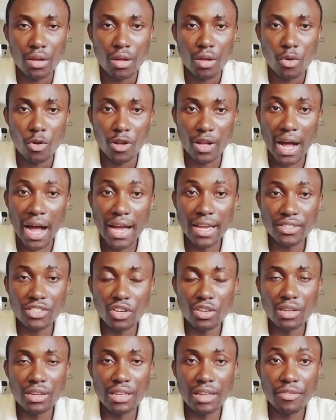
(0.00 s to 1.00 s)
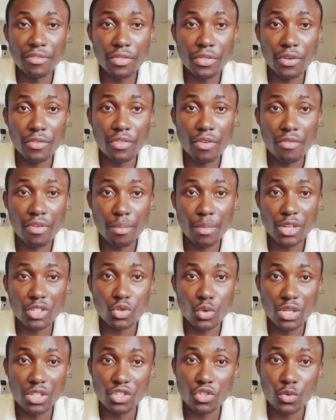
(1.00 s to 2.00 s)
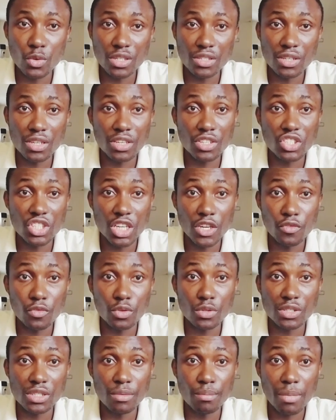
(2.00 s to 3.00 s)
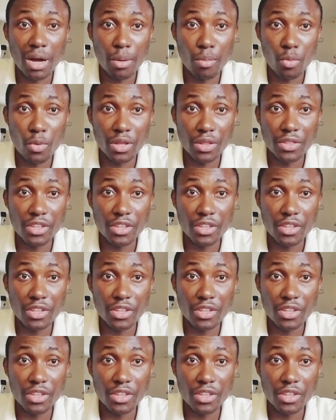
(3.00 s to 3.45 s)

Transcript: Guys, on the 11th of November 2020 in Chivhu, Zimbabwe, this